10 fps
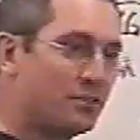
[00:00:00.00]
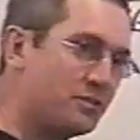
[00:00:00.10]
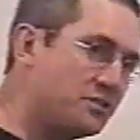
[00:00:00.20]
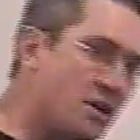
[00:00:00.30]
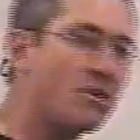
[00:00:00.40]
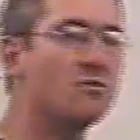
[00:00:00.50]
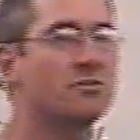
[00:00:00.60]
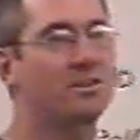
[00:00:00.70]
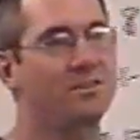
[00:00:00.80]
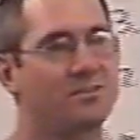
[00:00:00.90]
Don't
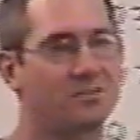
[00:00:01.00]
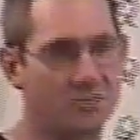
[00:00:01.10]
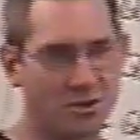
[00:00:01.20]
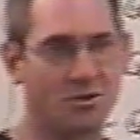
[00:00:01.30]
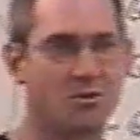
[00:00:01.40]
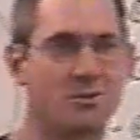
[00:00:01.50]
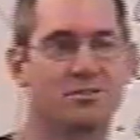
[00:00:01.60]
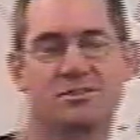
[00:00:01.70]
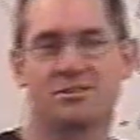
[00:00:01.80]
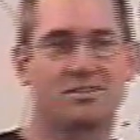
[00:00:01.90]
go to
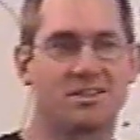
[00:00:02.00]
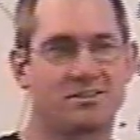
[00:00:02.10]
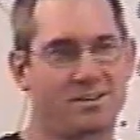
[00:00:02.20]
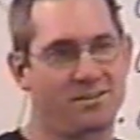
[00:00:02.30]
the Gentiles.